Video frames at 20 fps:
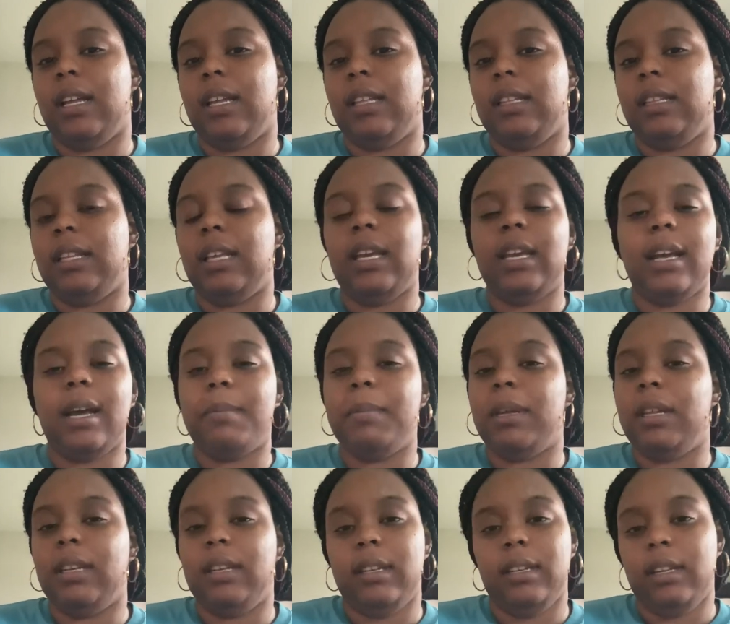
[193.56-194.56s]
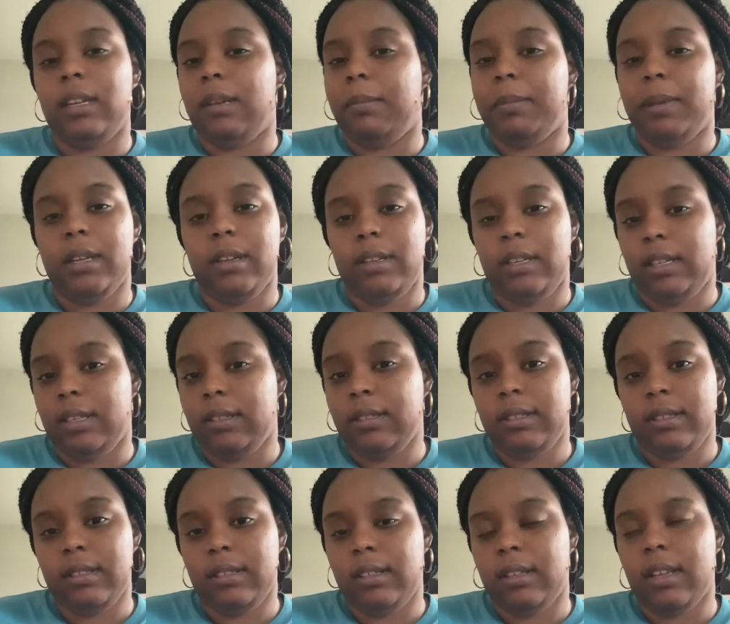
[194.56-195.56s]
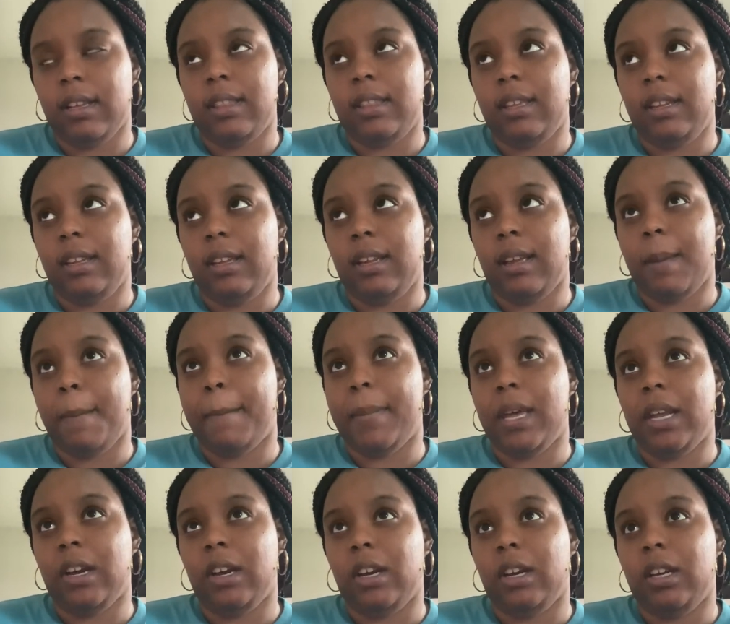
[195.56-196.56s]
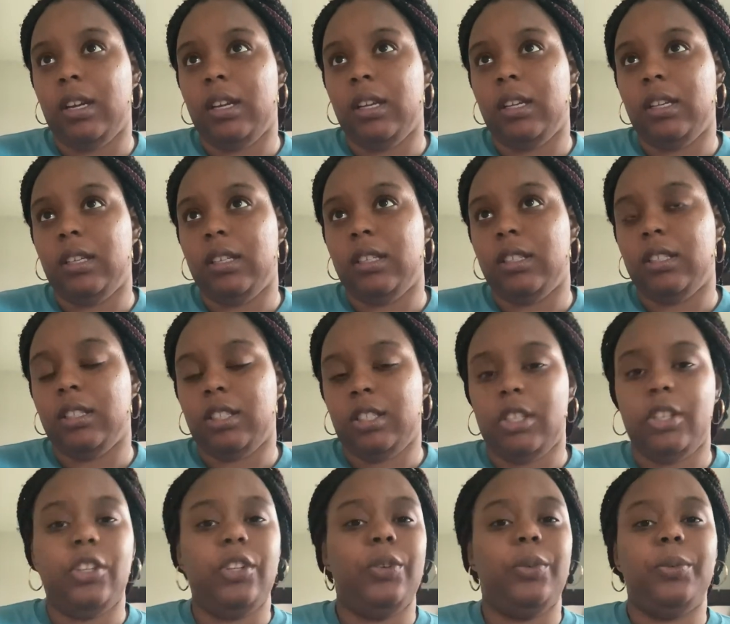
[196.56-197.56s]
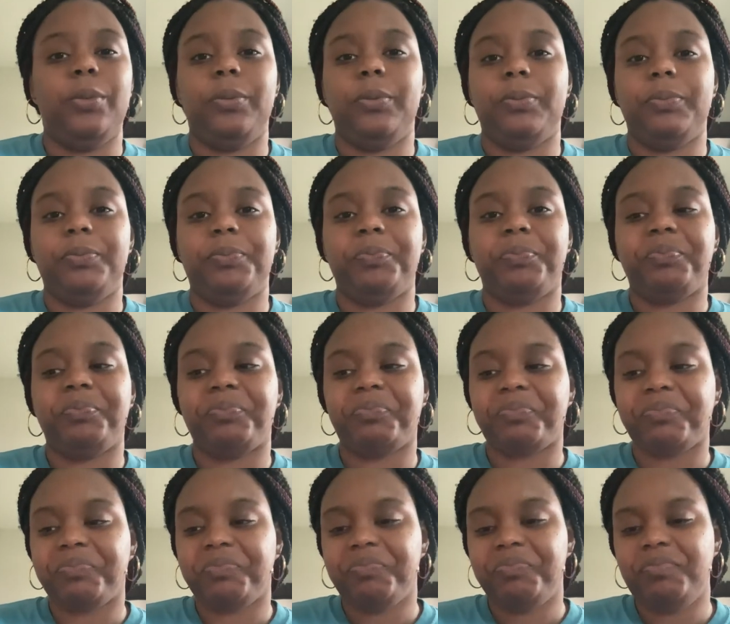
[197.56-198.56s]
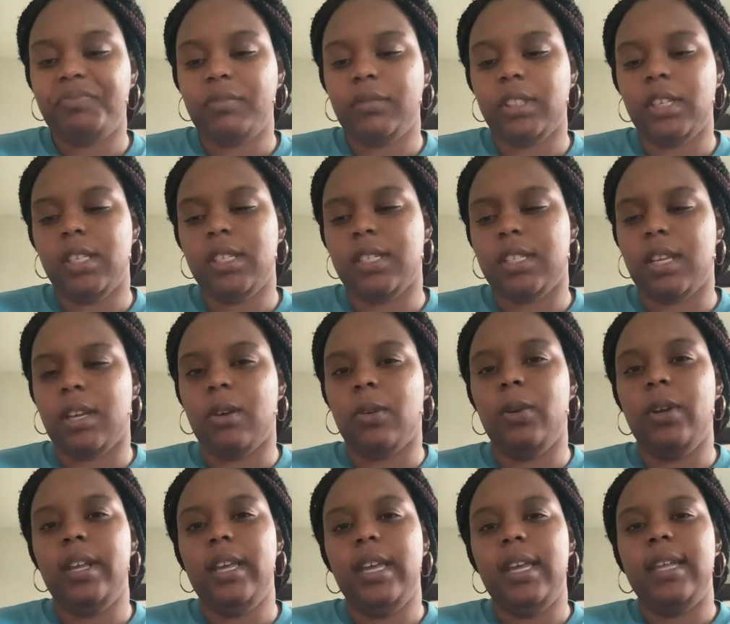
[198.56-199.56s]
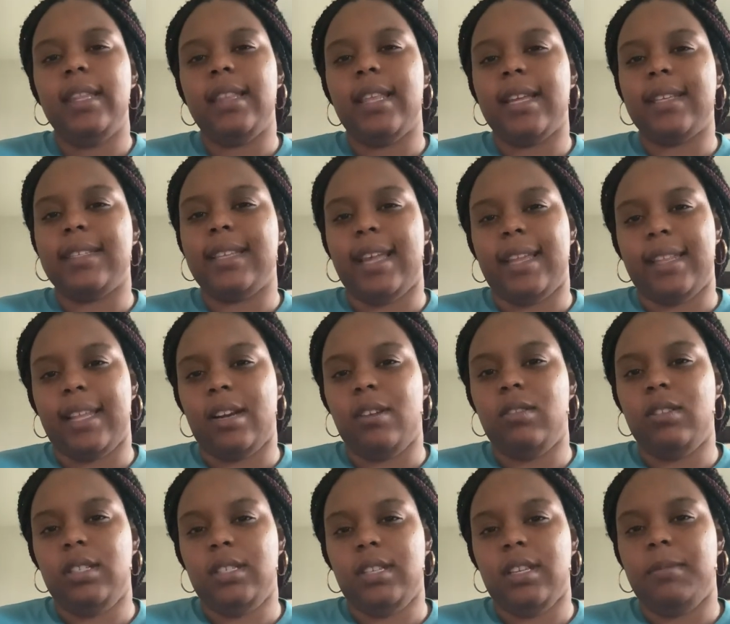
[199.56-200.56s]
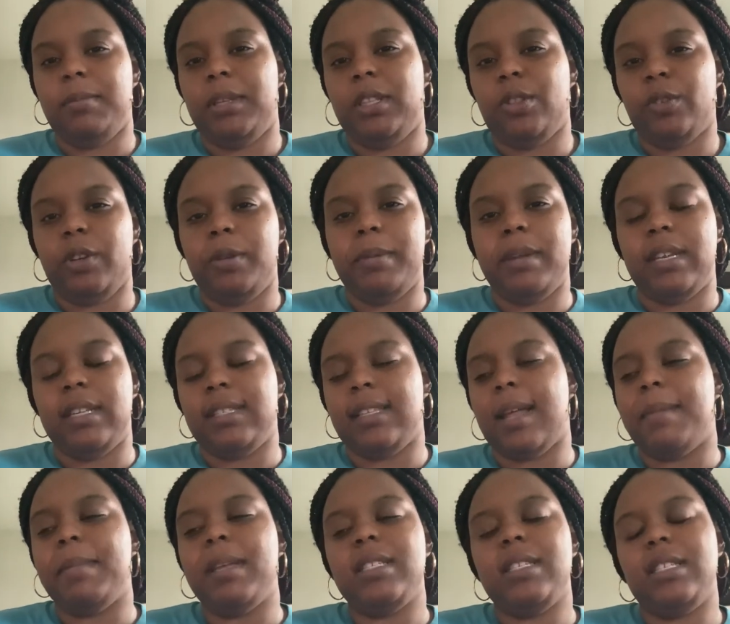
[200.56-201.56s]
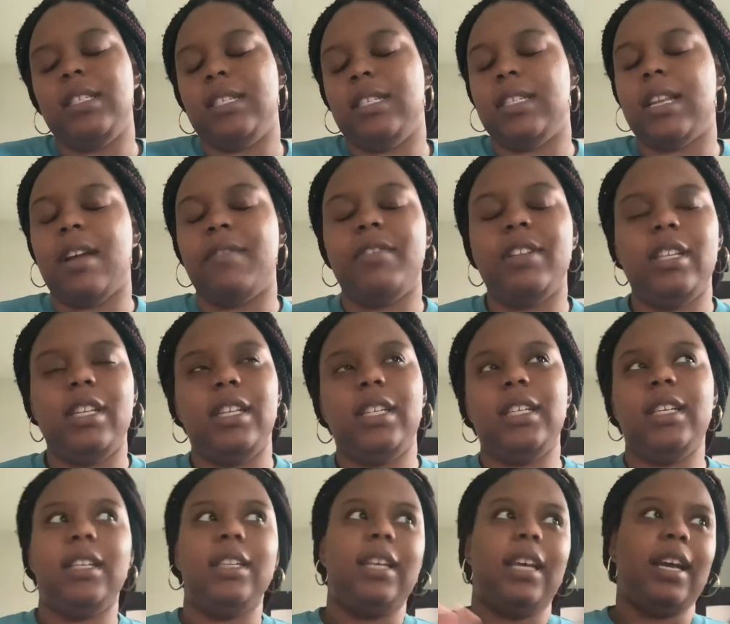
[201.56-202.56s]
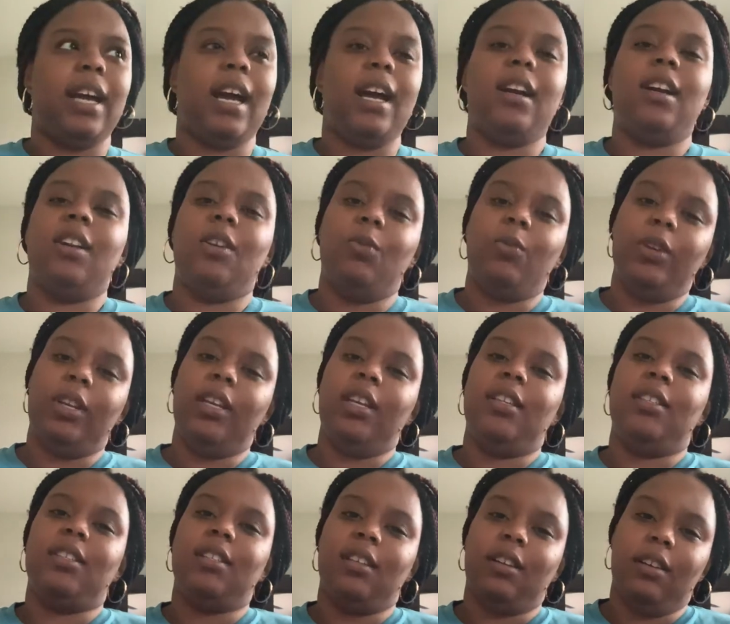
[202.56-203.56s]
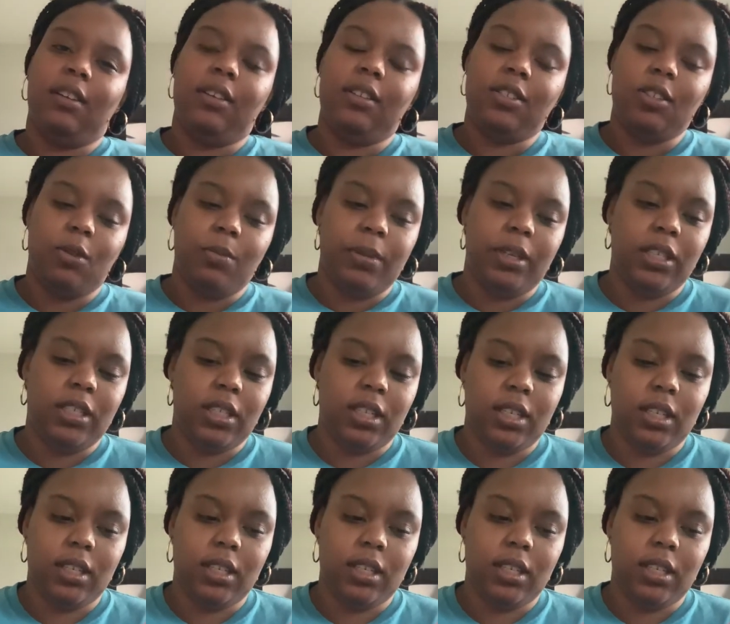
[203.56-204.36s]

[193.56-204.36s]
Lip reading: they ain't got nothing better to do. So that's that. That only took me 3 minutes. That message is not really clear. Like, I could have went into so much